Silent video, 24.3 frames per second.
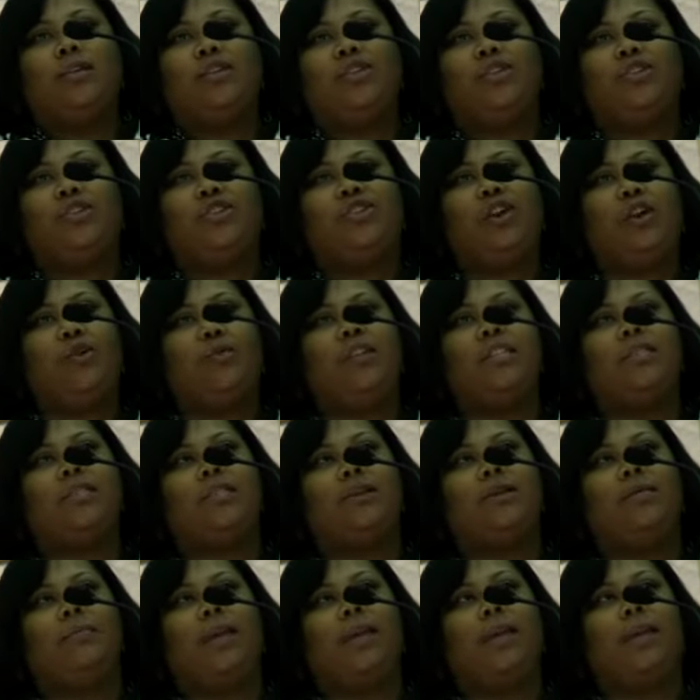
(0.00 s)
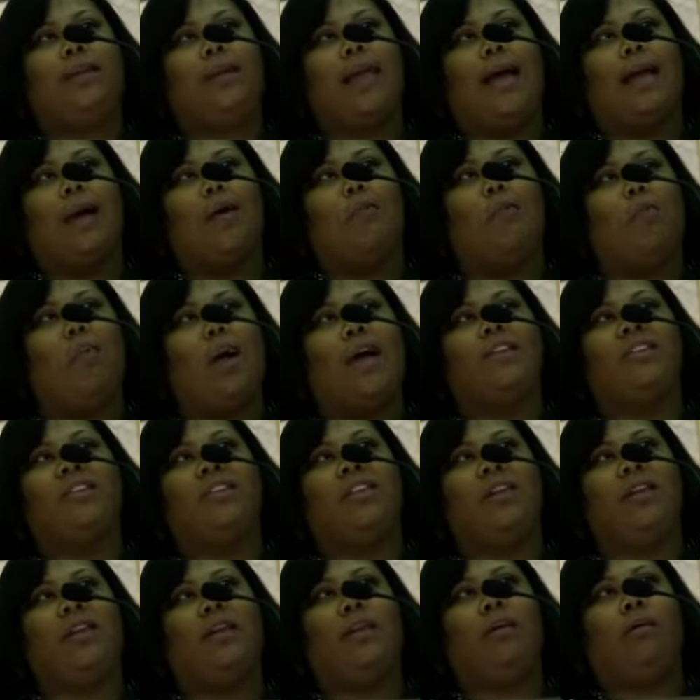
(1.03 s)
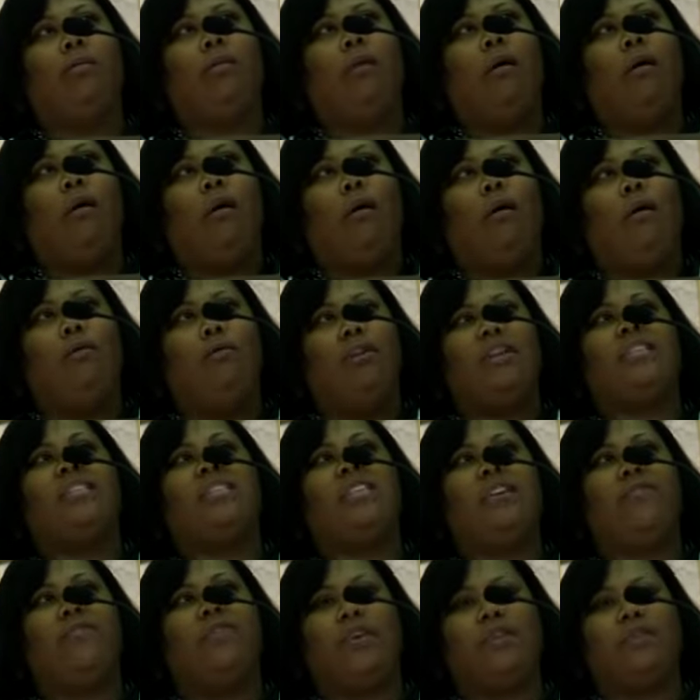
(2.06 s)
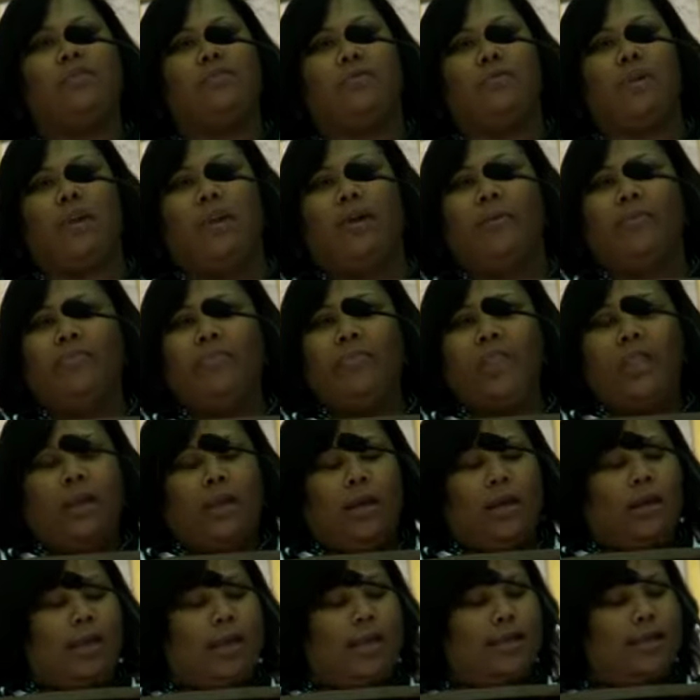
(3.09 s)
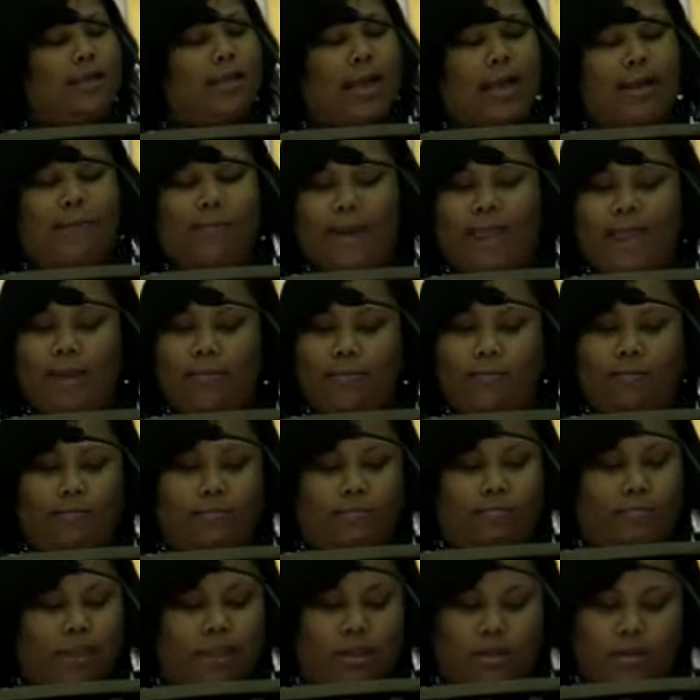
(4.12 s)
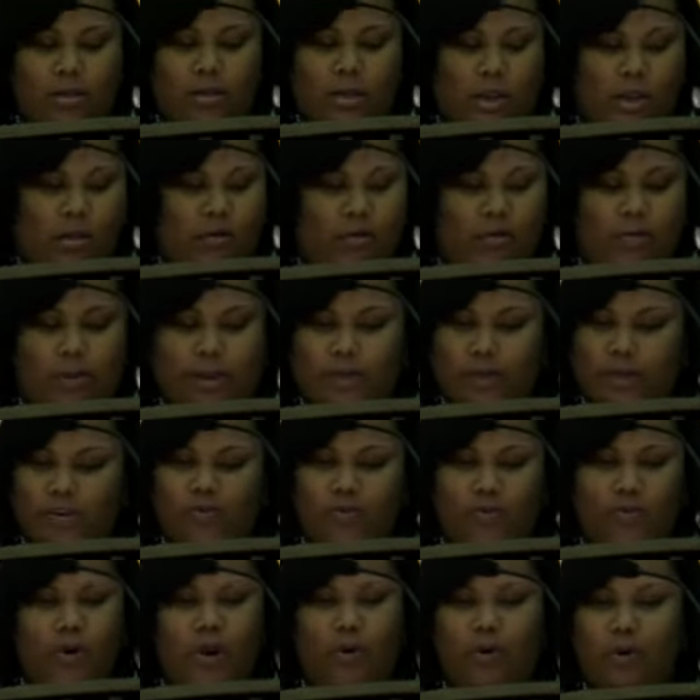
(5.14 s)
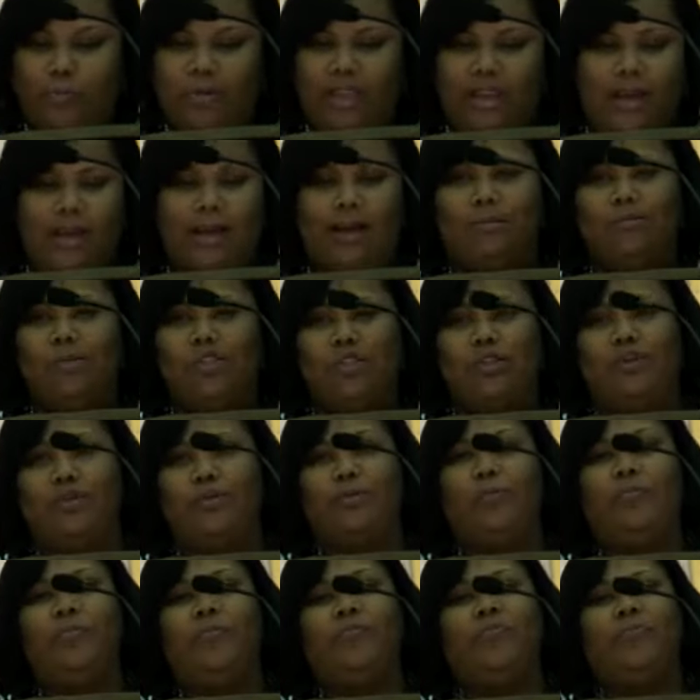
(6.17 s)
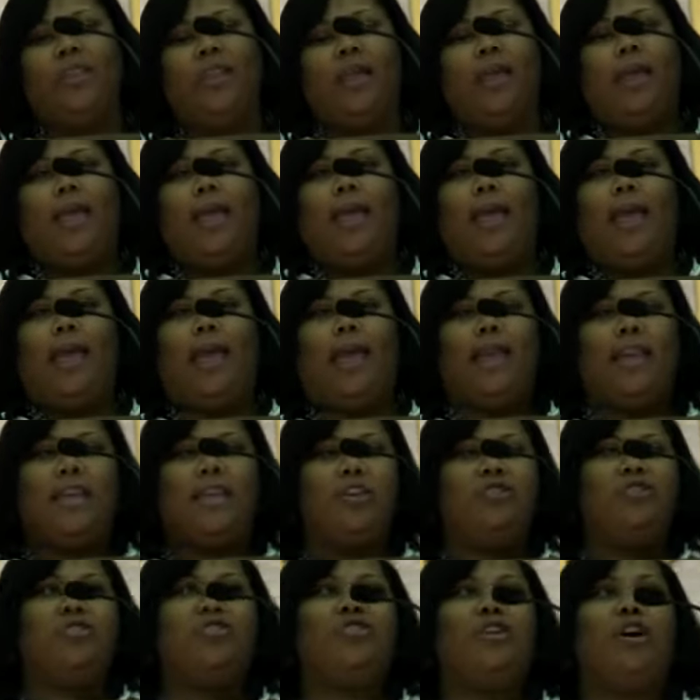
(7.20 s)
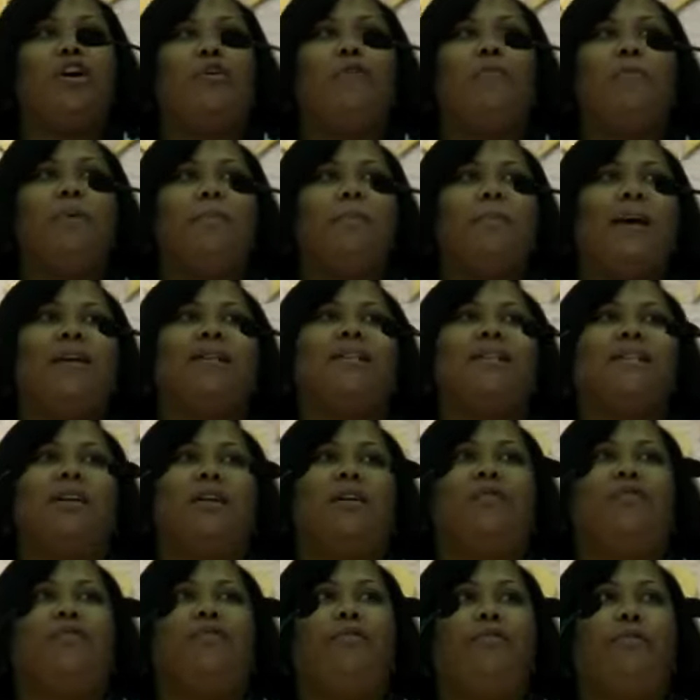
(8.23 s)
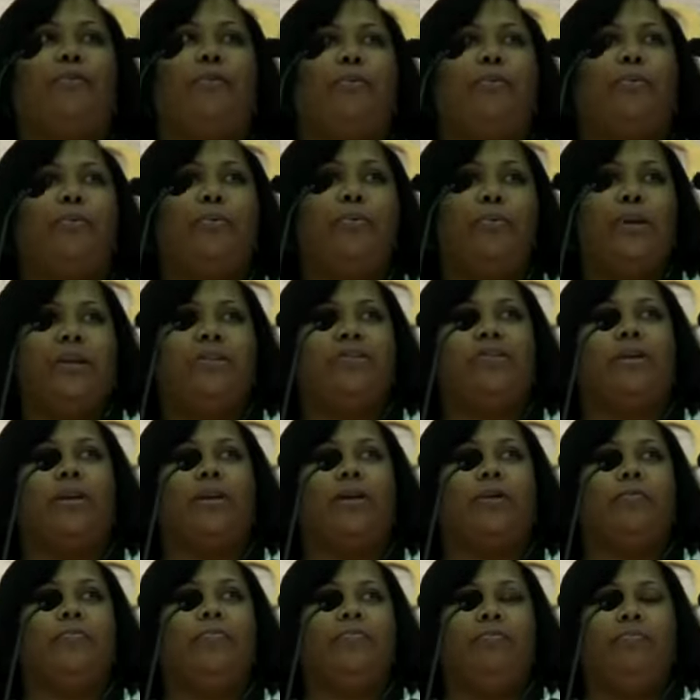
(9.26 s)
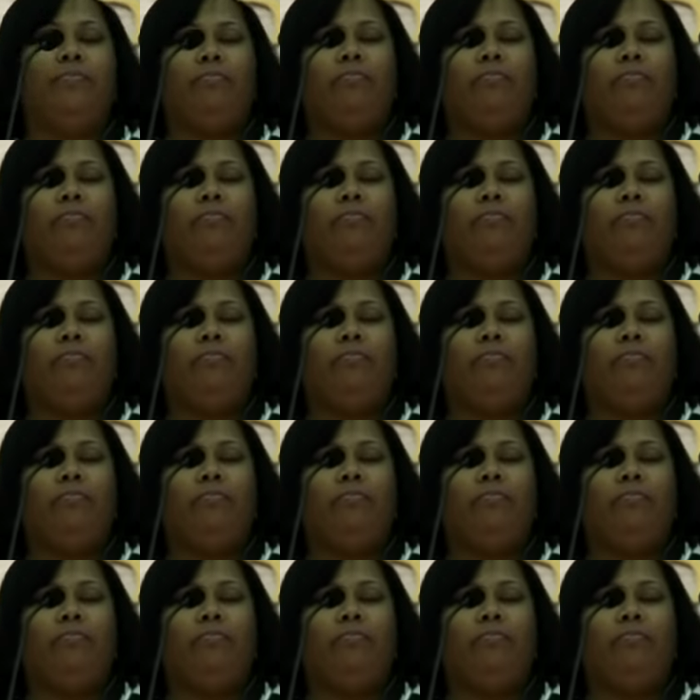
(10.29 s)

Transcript: to show it to me like I'm watching it on a TV screen. Because I might be slow. I need you to work with me like I'm 2. And he showed me myself preaching.